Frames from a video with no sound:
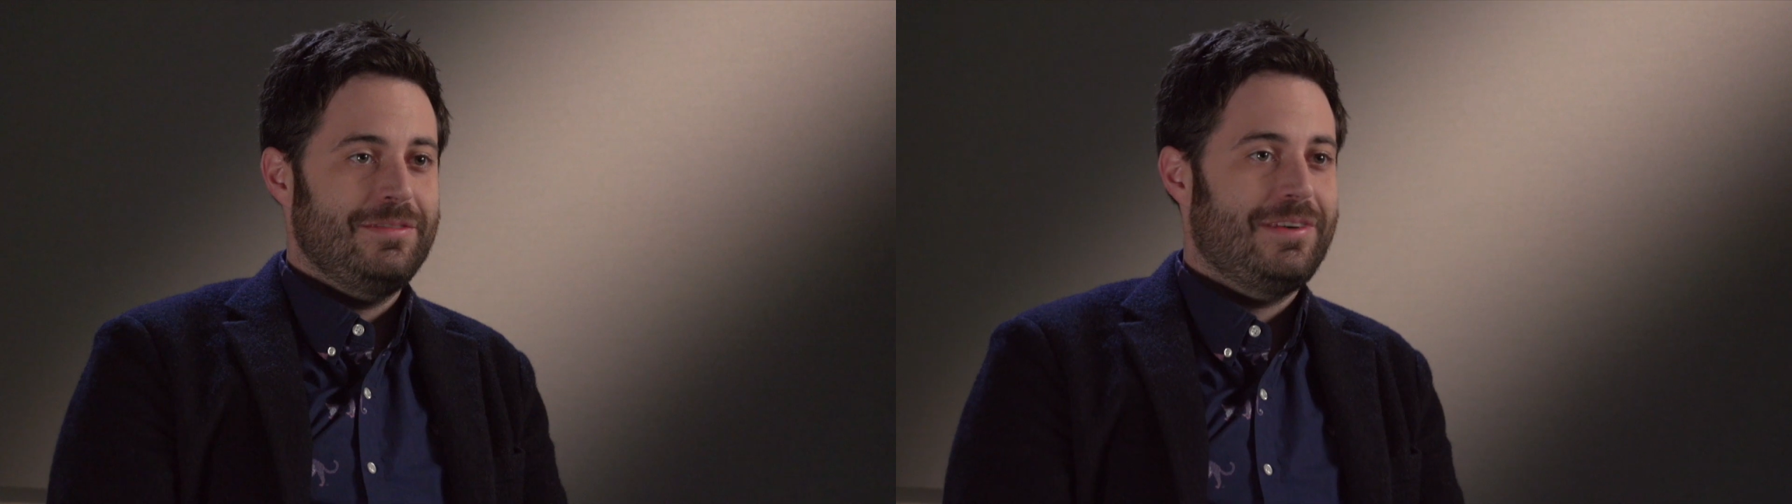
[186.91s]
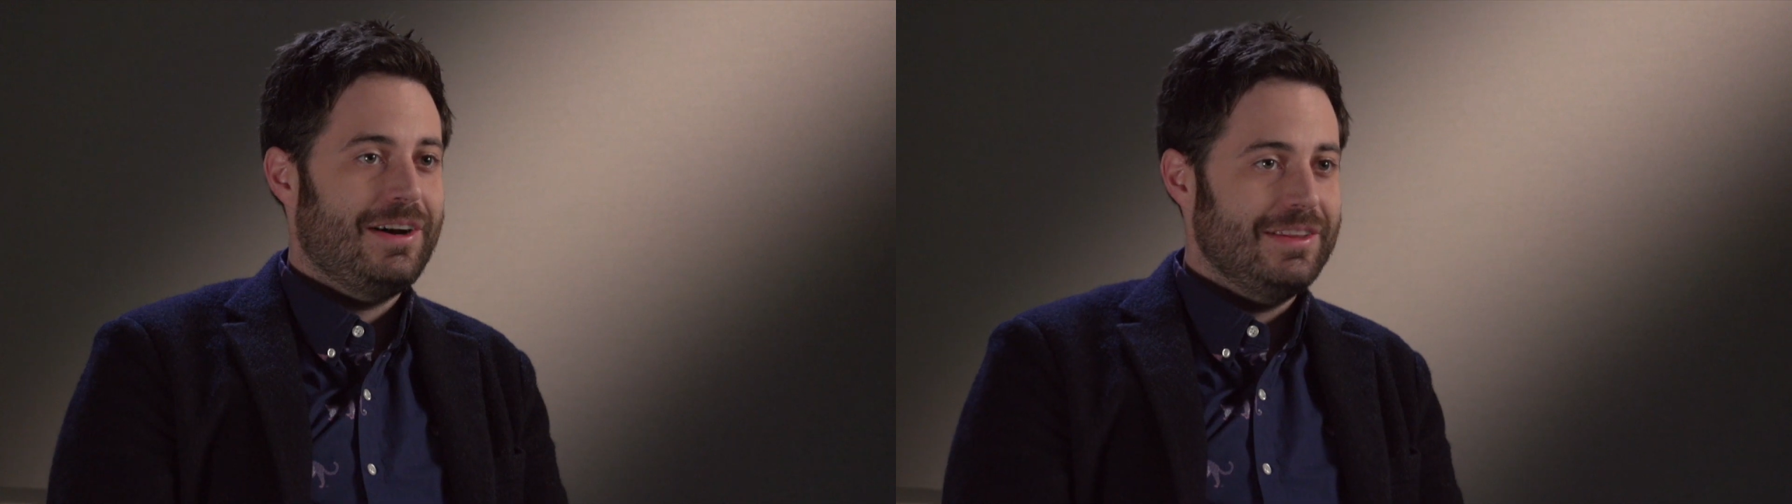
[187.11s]

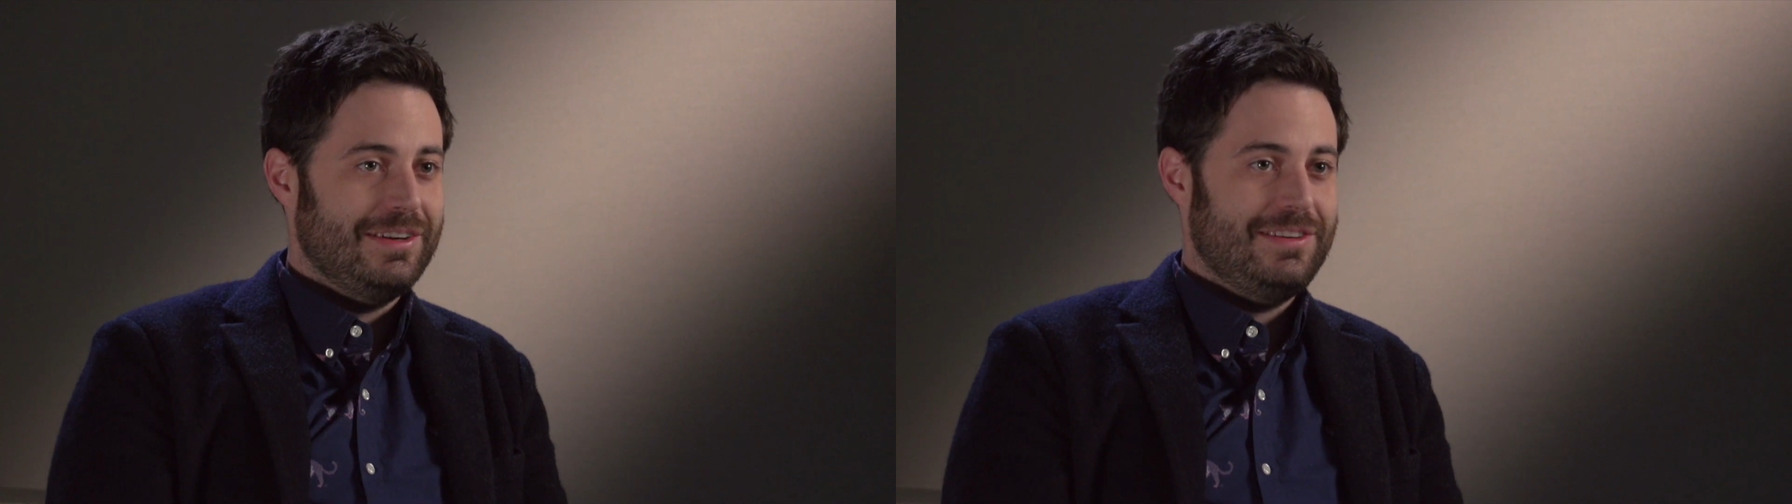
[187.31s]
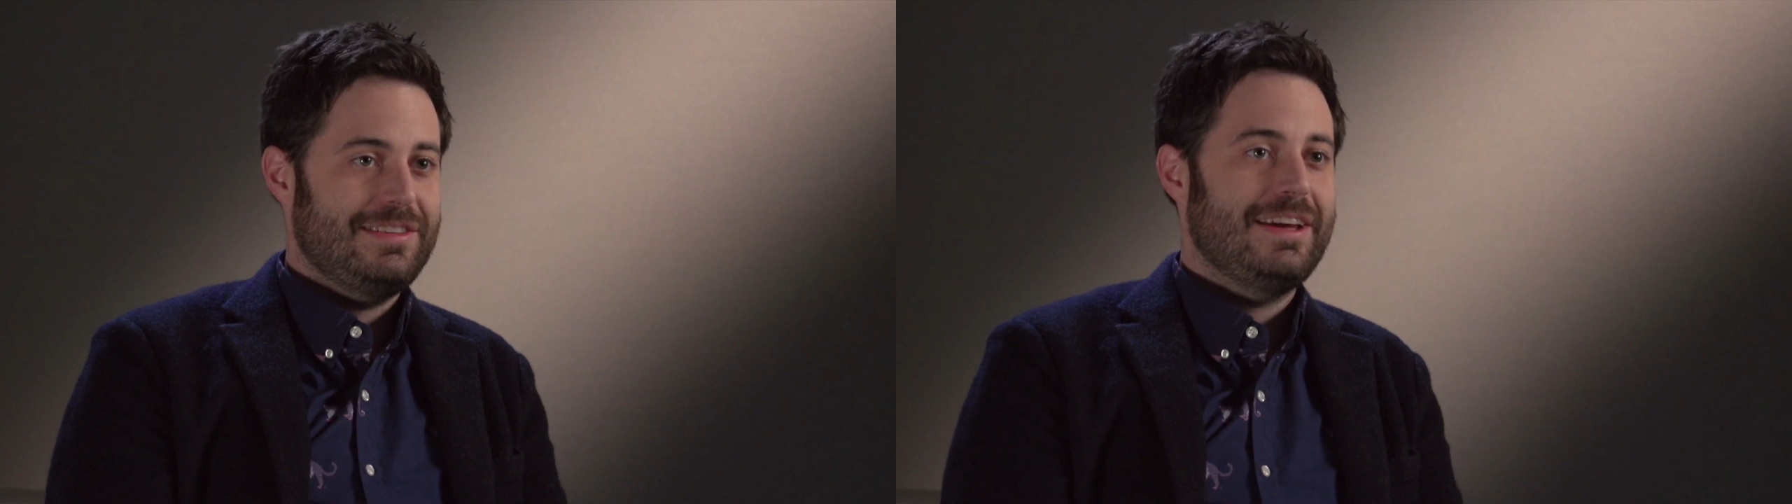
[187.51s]
father
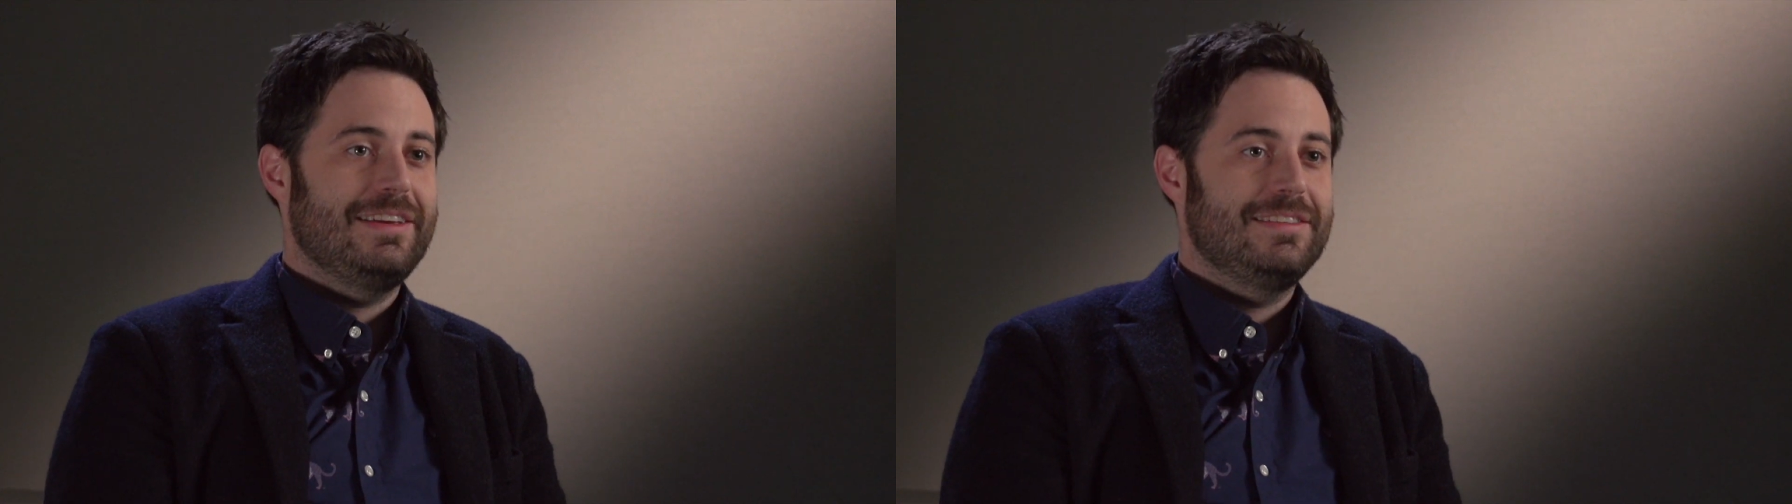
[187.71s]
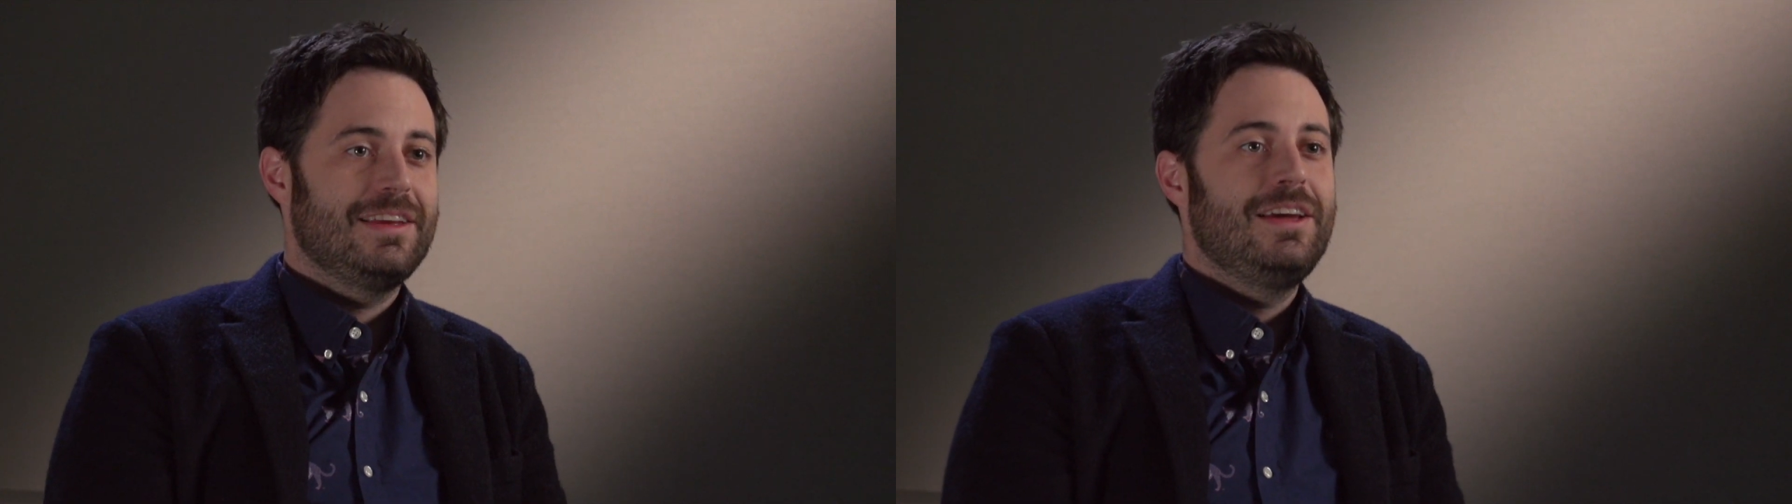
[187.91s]

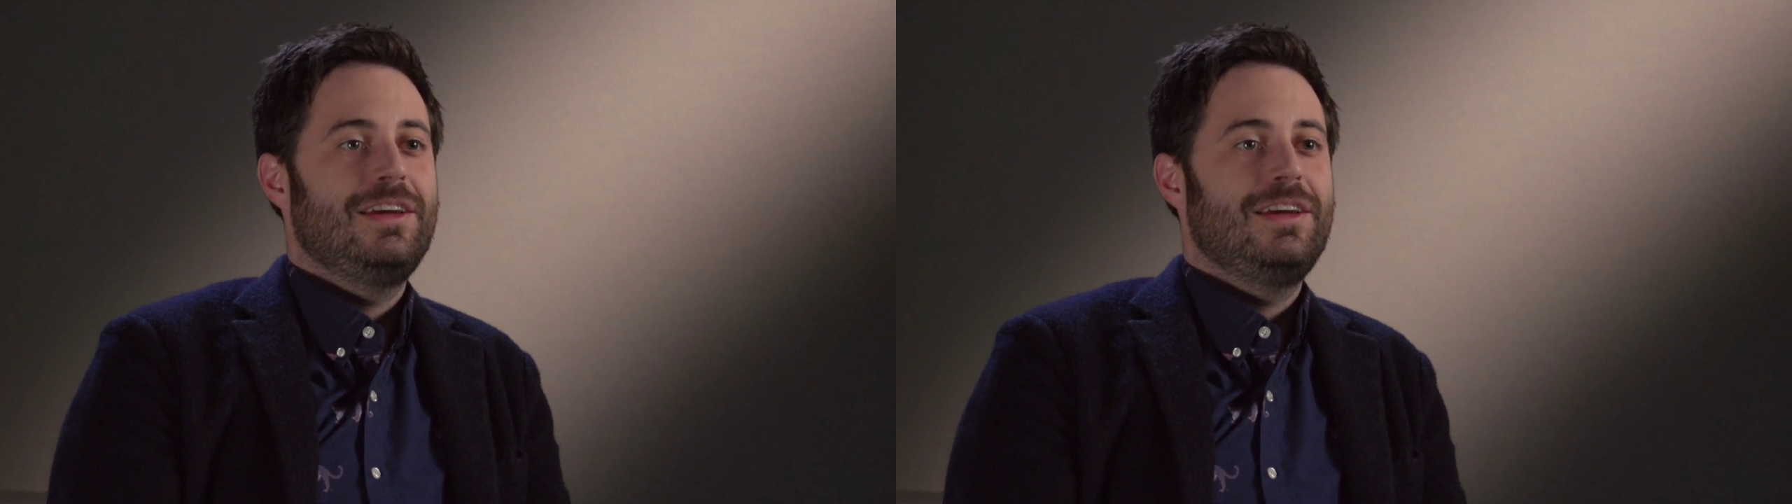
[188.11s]
says,